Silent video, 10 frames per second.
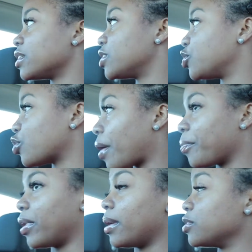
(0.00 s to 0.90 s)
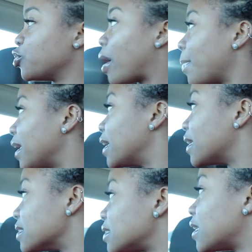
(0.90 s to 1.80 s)
to drop in and
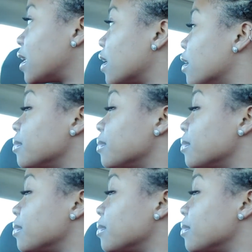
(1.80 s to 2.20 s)
see him.